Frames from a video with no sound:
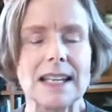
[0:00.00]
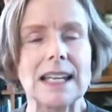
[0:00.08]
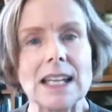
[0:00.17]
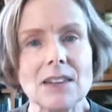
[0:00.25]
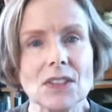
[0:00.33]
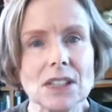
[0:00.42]

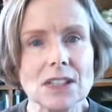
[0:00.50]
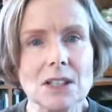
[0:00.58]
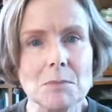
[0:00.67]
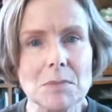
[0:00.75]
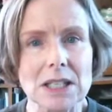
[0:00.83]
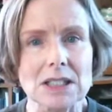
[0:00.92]
even in the
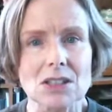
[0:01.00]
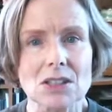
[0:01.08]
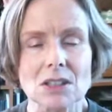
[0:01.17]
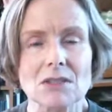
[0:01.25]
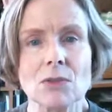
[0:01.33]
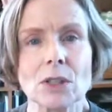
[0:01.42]

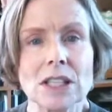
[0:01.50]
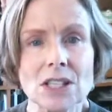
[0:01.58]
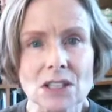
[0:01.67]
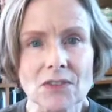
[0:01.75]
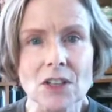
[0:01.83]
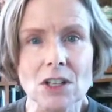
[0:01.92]
midst of really
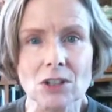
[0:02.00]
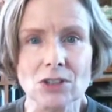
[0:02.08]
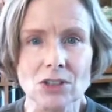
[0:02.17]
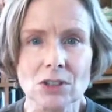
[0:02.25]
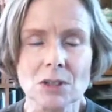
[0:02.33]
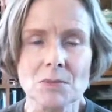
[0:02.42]
difficult
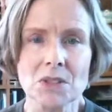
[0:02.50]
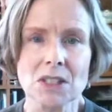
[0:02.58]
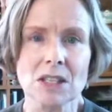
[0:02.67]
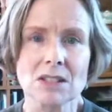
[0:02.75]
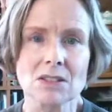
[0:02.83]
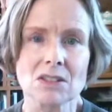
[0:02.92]

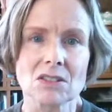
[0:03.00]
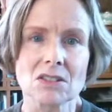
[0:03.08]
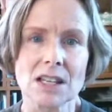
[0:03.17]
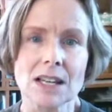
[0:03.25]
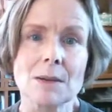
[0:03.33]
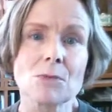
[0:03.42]
circumstances.
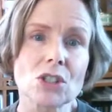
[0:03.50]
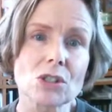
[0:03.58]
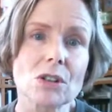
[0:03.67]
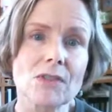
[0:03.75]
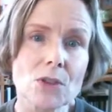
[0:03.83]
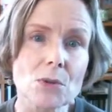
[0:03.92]
And I'm
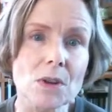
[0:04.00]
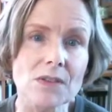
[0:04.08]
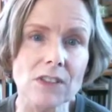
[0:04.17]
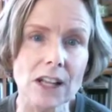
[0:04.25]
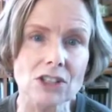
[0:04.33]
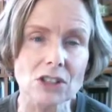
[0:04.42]
sure if you
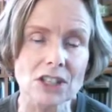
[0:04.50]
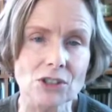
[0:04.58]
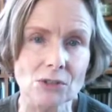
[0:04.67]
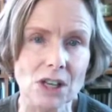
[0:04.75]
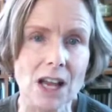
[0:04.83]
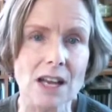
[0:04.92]
reflect
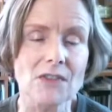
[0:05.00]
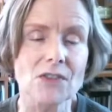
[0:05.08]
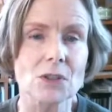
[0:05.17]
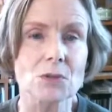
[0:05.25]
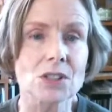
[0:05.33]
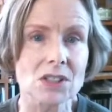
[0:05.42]
your
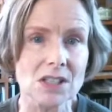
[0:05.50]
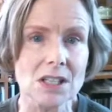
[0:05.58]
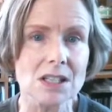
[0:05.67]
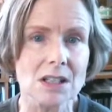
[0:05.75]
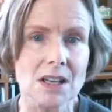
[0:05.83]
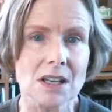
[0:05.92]
life, you will see
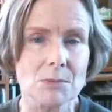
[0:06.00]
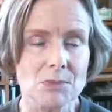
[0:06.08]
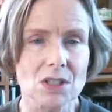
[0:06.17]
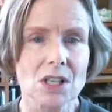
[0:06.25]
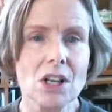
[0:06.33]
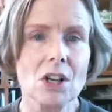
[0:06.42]

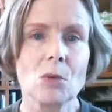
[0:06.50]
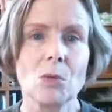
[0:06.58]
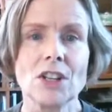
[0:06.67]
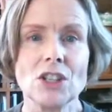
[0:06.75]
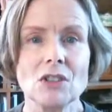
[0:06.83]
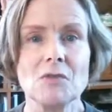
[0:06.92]
times
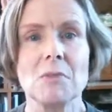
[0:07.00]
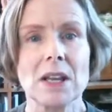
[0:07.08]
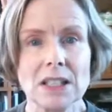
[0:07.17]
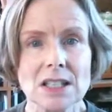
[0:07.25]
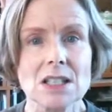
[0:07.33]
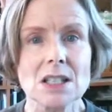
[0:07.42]
when you've
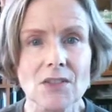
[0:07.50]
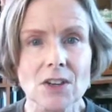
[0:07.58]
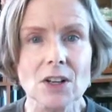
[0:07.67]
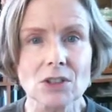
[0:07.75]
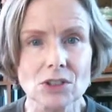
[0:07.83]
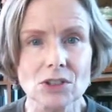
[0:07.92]
been in
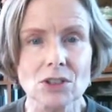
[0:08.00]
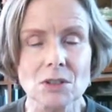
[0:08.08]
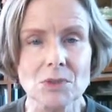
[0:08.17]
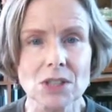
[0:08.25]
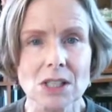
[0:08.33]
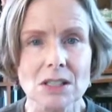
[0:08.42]
difficult
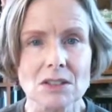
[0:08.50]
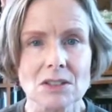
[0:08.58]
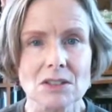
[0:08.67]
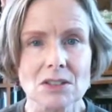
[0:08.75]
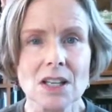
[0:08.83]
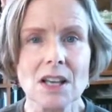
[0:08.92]

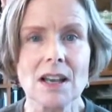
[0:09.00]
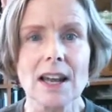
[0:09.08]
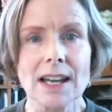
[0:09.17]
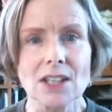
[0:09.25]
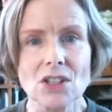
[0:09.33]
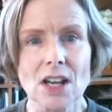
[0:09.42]
circumstances
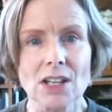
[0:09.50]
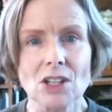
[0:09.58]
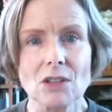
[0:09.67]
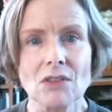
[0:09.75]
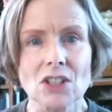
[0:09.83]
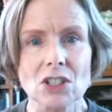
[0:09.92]
and yet
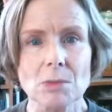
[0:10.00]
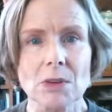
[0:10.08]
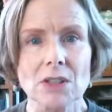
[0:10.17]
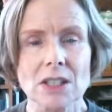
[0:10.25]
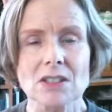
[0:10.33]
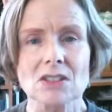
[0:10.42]
you've
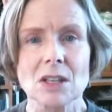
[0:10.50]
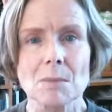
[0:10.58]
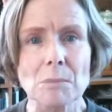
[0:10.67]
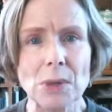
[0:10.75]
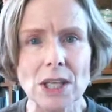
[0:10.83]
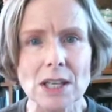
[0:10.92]
experienced
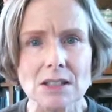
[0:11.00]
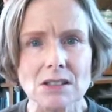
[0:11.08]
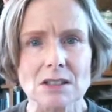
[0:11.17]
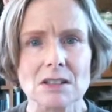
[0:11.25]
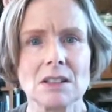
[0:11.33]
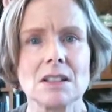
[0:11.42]
some
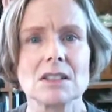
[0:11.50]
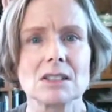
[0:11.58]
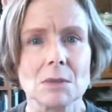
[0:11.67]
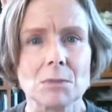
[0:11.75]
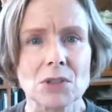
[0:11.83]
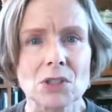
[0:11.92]
peace,
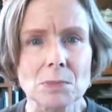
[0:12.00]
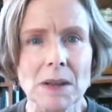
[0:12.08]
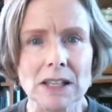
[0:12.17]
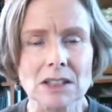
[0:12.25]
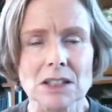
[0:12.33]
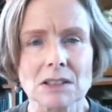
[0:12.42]
some
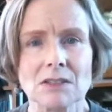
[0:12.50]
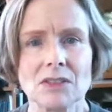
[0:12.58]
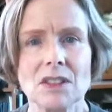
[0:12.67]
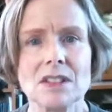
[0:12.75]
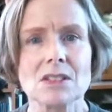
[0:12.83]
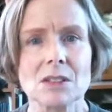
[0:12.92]
perspective,
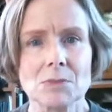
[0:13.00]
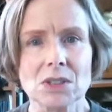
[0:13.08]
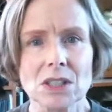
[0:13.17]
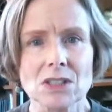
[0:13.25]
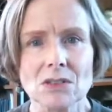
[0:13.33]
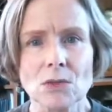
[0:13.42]
some
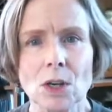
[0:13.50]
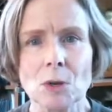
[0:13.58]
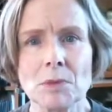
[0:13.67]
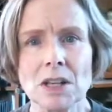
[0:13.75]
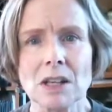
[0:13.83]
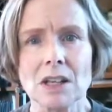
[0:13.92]
sense of
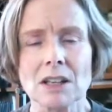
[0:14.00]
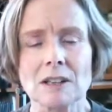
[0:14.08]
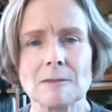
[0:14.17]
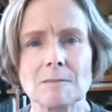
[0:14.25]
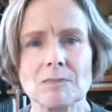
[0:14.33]
well-being.